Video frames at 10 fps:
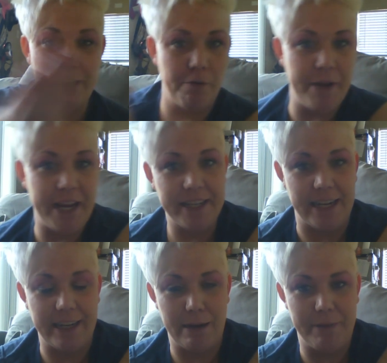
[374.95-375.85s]
year makes.
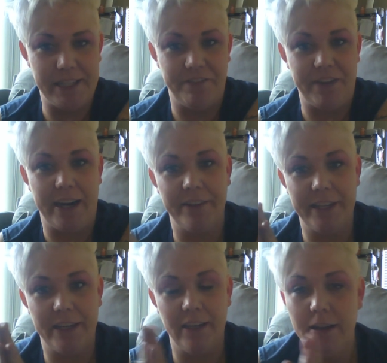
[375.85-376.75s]
I got myself out of
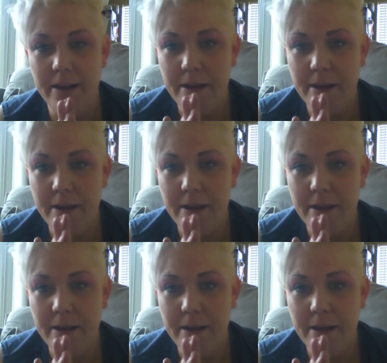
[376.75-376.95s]
there.